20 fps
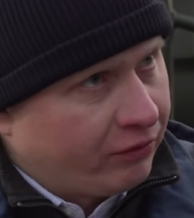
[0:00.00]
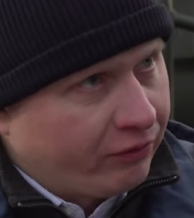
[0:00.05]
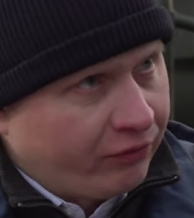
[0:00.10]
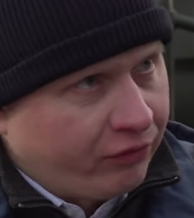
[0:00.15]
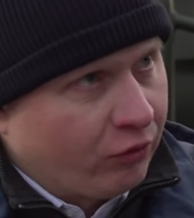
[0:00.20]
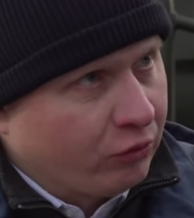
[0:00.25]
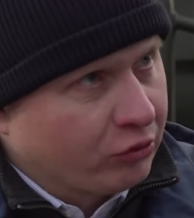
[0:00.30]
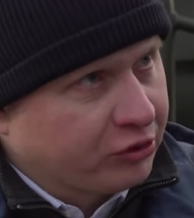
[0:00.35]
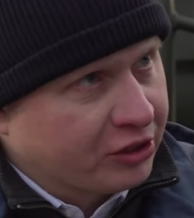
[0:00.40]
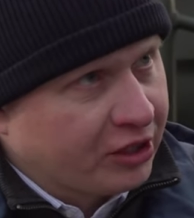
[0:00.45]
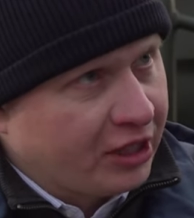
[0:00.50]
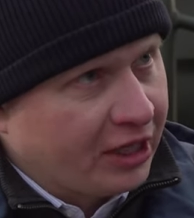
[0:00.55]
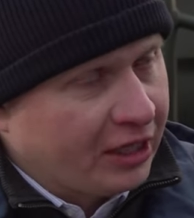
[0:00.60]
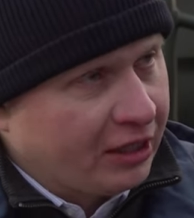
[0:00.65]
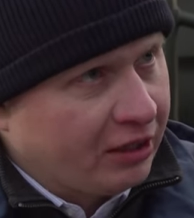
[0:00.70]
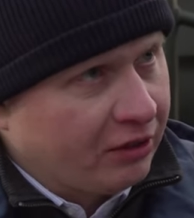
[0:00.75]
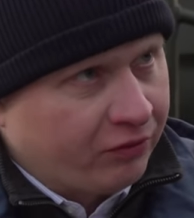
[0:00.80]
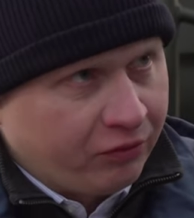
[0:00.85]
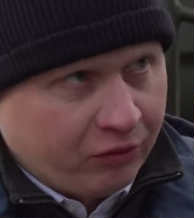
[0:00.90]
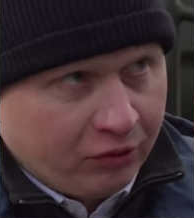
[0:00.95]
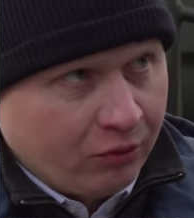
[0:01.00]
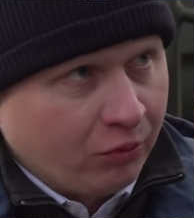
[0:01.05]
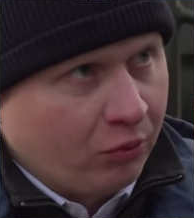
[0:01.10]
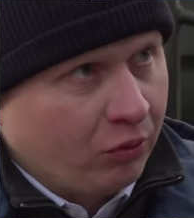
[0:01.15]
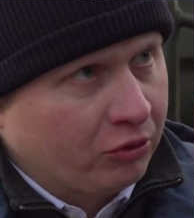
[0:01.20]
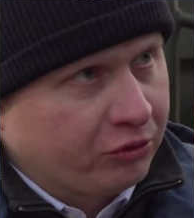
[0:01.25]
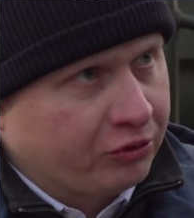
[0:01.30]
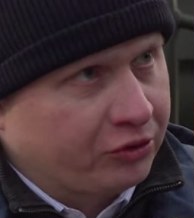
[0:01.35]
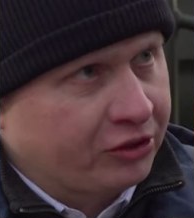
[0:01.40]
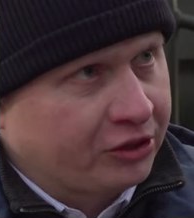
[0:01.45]
full scale for the
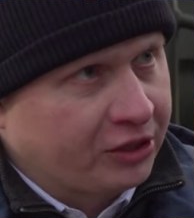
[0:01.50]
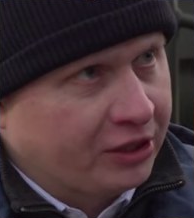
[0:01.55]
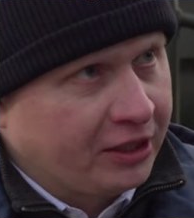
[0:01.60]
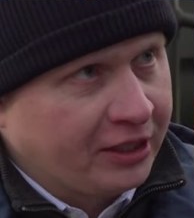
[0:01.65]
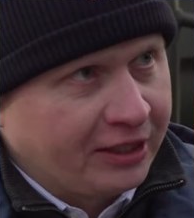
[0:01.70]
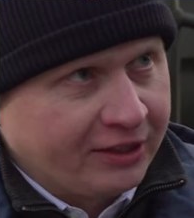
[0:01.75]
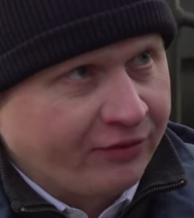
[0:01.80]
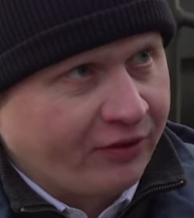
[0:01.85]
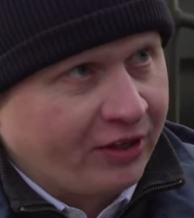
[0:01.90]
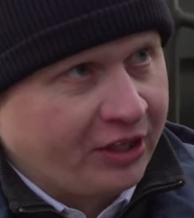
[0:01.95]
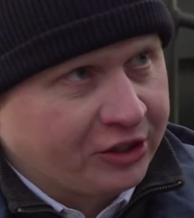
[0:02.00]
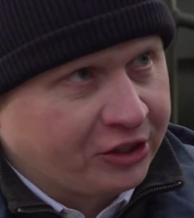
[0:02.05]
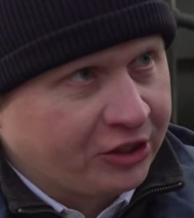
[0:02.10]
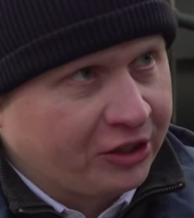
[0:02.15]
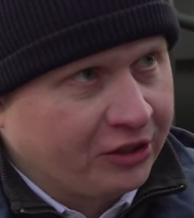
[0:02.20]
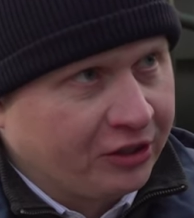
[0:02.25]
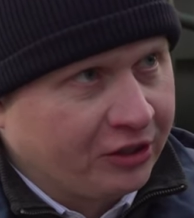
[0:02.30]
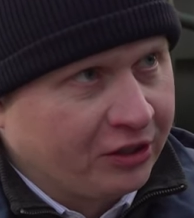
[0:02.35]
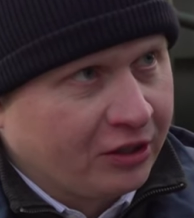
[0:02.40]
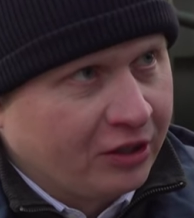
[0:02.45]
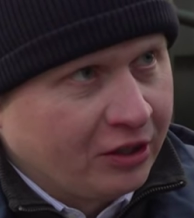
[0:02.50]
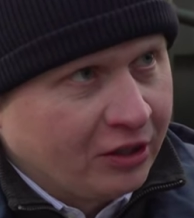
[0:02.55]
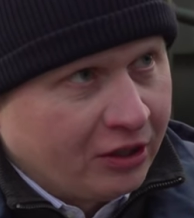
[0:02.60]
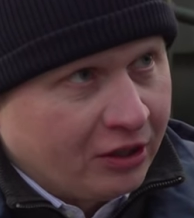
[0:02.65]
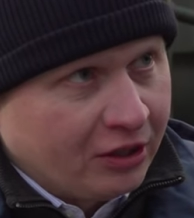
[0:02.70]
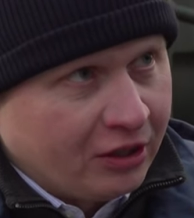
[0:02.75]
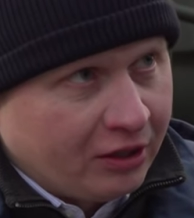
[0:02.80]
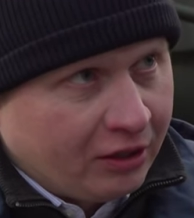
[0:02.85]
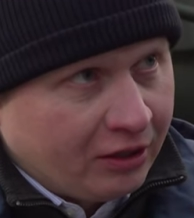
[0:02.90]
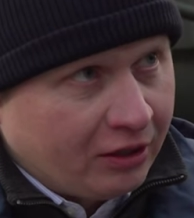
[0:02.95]
world to see invasion
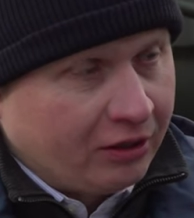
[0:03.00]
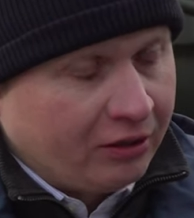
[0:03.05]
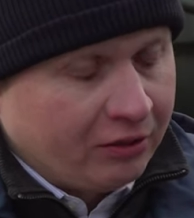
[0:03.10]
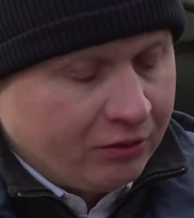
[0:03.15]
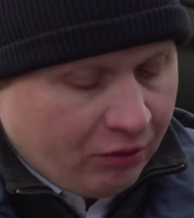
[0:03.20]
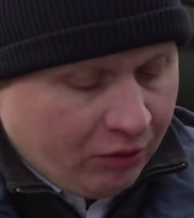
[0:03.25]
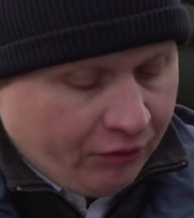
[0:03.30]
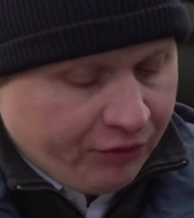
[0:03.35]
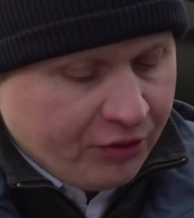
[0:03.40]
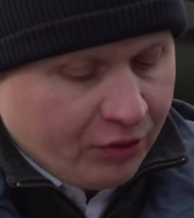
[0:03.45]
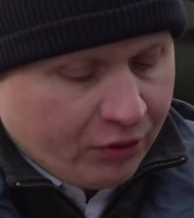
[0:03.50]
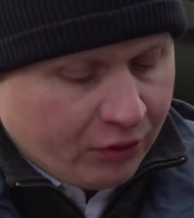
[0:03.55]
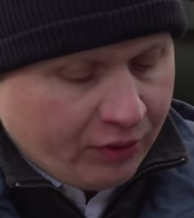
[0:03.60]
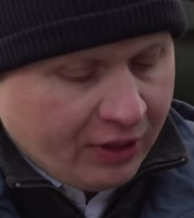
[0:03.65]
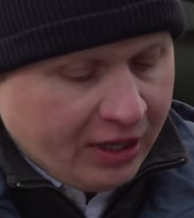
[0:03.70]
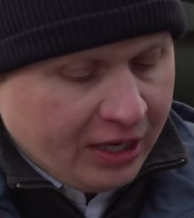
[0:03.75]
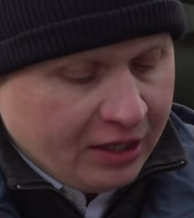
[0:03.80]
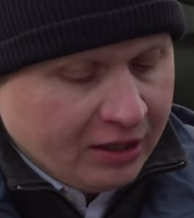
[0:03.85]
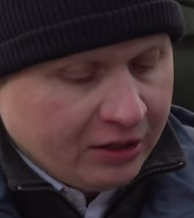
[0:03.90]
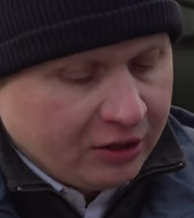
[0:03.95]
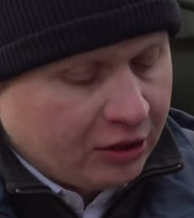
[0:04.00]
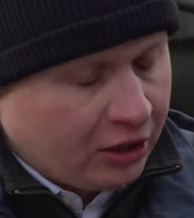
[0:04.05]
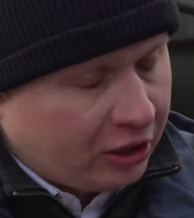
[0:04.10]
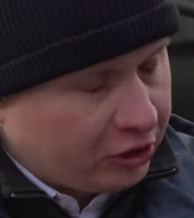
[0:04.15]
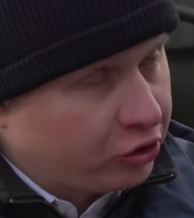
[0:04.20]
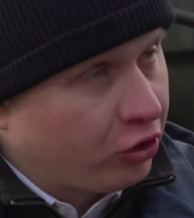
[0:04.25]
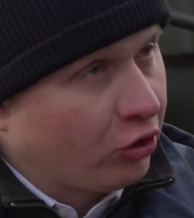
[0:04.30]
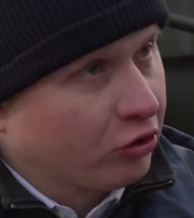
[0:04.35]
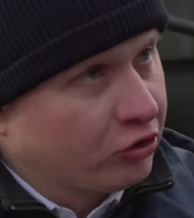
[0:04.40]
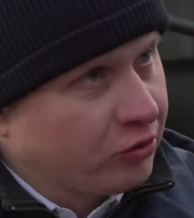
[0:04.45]
of Ukraine,
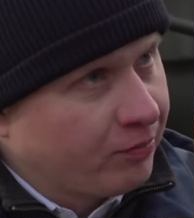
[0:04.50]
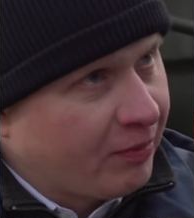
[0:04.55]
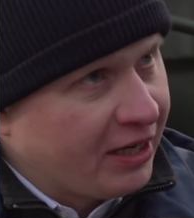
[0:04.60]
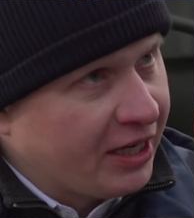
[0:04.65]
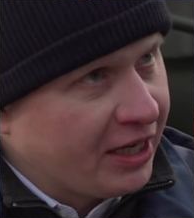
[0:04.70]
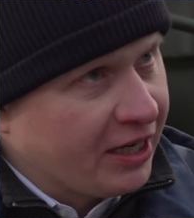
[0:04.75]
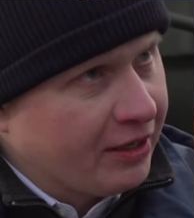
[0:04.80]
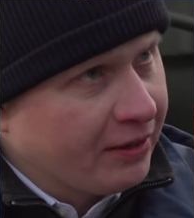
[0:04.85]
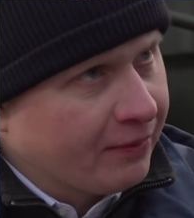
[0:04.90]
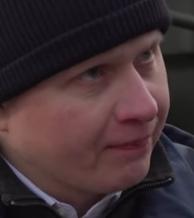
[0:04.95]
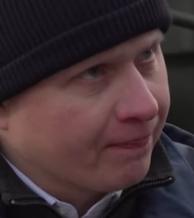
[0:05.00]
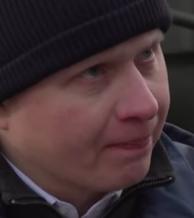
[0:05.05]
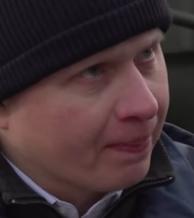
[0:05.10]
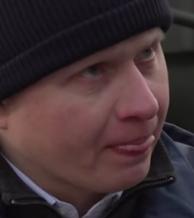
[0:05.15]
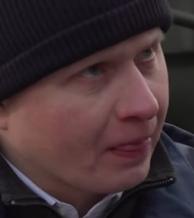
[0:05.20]
a shock to many.